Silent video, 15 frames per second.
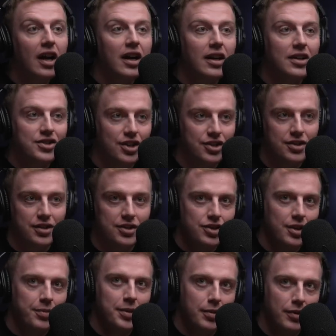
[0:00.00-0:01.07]
So
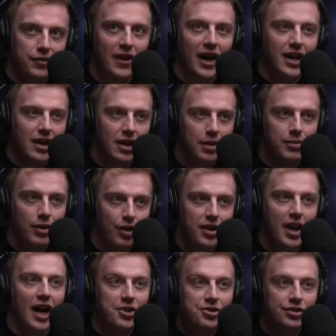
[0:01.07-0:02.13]
that people fight at a more
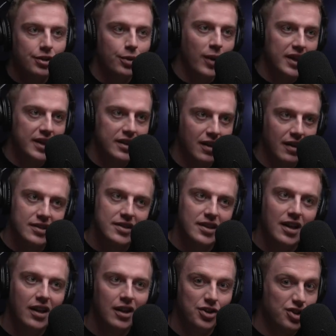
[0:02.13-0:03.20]
natural weight class,
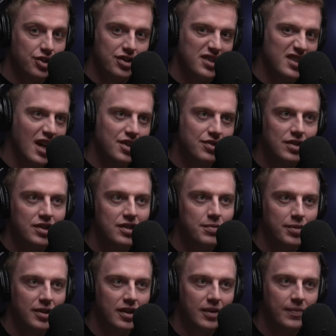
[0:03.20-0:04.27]
just because it's dangerous.
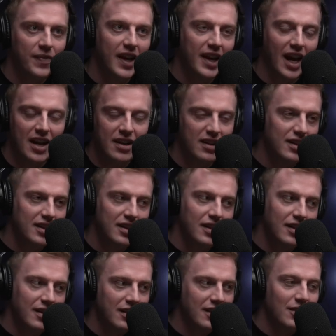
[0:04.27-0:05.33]
But again,
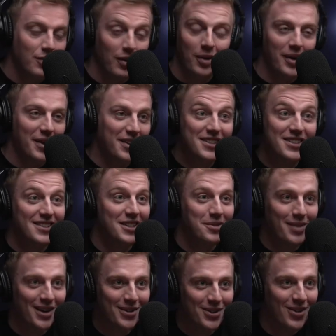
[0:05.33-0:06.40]
oh man, this is a
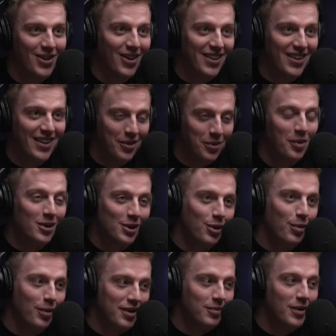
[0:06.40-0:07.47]
debate we could go. We will do
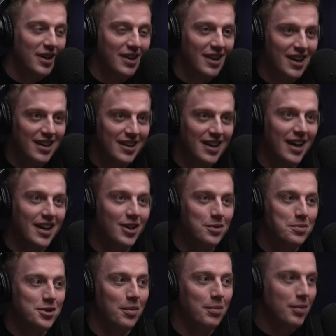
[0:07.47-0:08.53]
it with when Danny
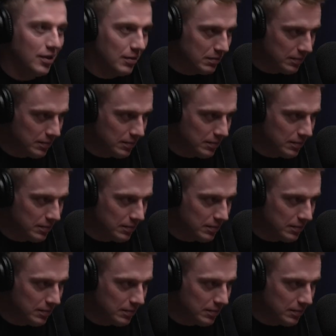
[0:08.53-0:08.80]
comes on. But